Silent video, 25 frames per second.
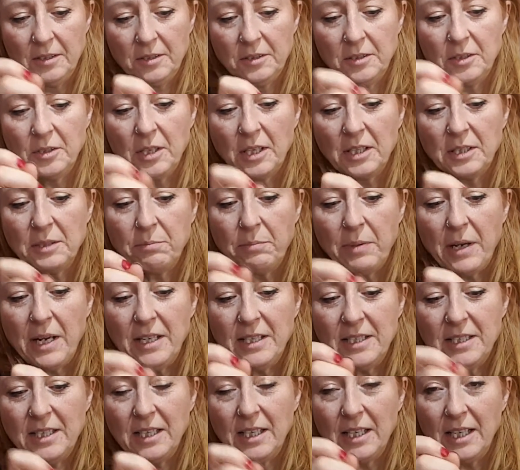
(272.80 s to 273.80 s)
So that's
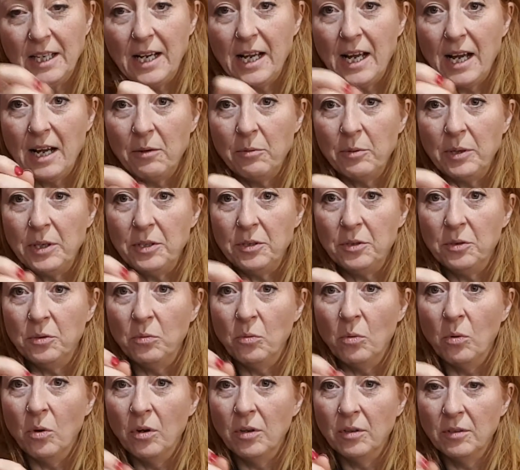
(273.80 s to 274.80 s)
basically how we do
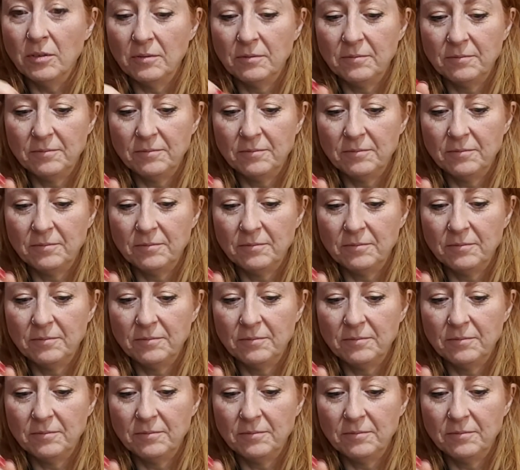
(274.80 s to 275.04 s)
one.